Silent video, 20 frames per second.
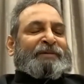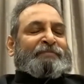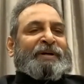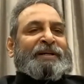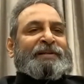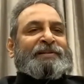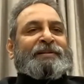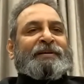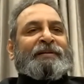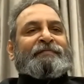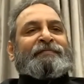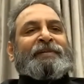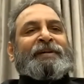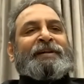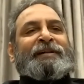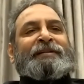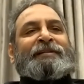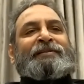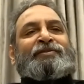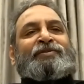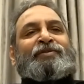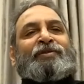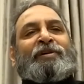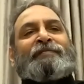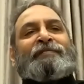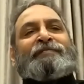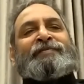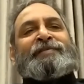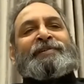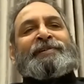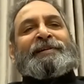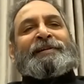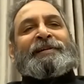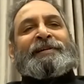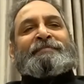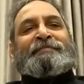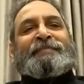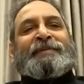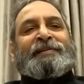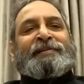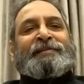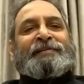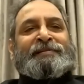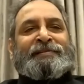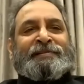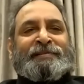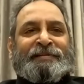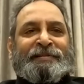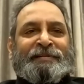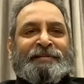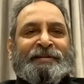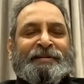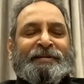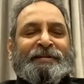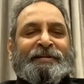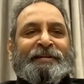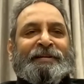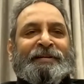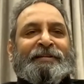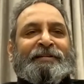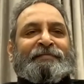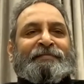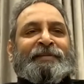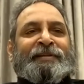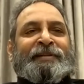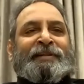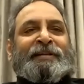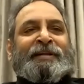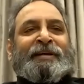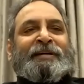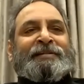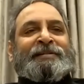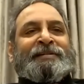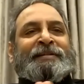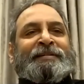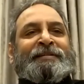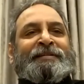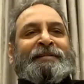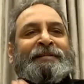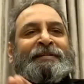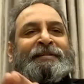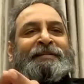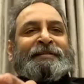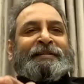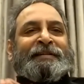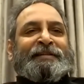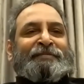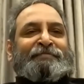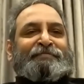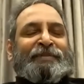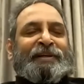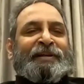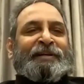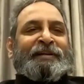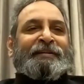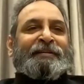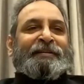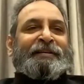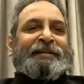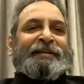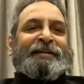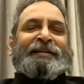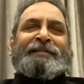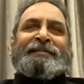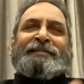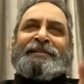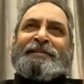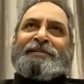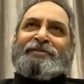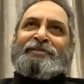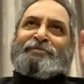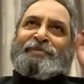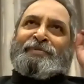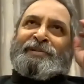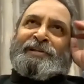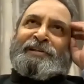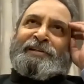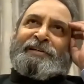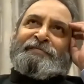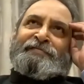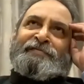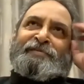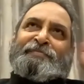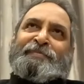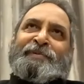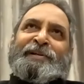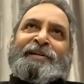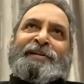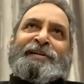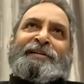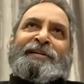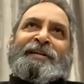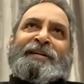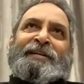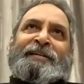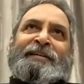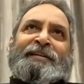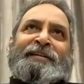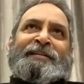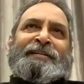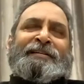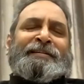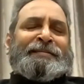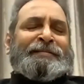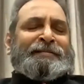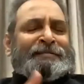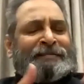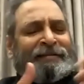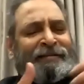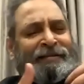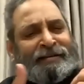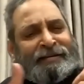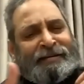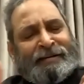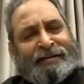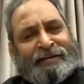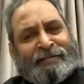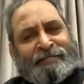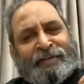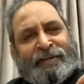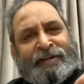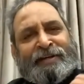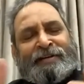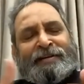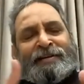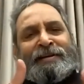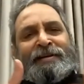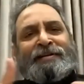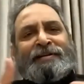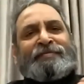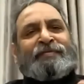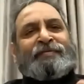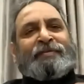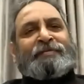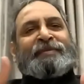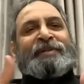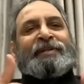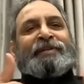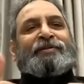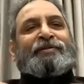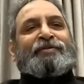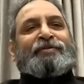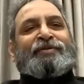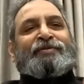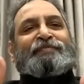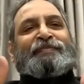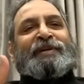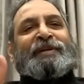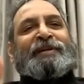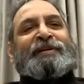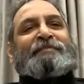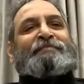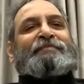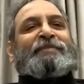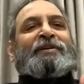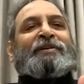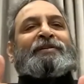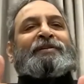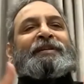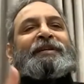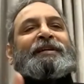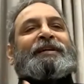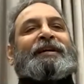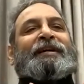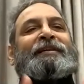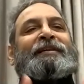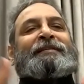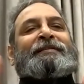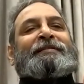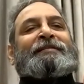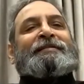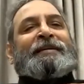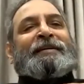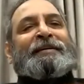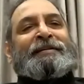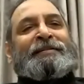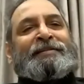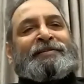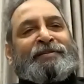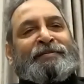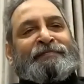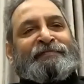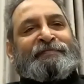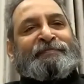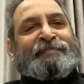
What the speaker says: But somewhere the softer elements, like the way Asha ji has explained, that I tend to be left-brained, and then it is a weakness for me to speak about the other sides of